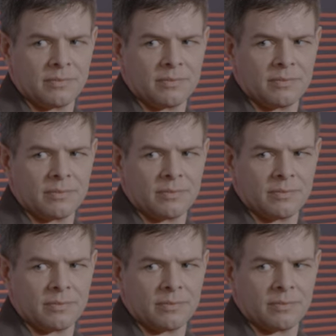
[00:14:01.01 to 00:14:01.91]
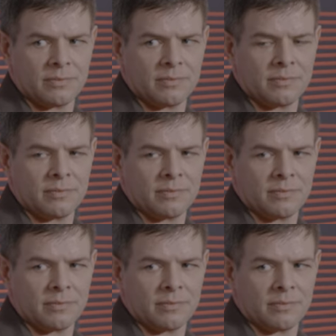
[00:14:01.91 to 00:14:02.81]

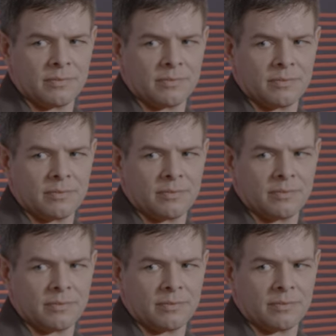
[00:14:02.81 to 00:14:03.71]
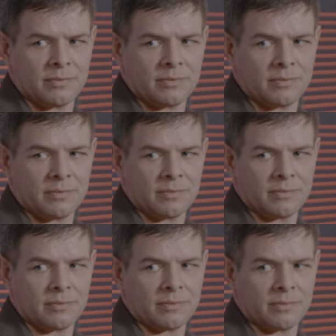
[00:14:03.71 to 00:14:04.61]

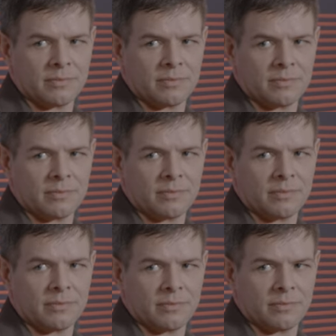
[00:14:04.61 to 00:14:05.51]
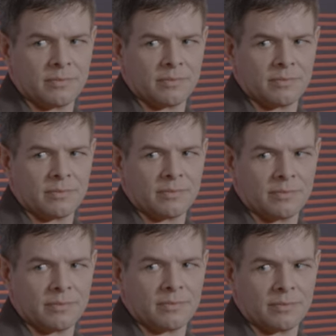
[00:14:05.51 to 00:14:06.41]

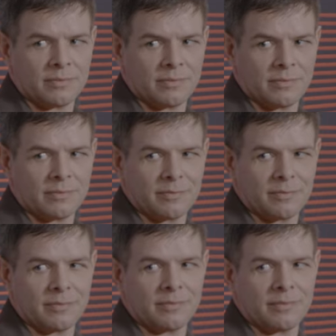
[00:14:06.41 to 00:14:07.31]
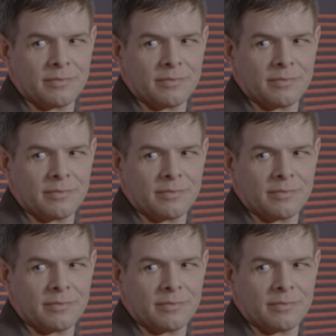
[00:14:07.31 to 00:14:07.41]
This person isn't speaking.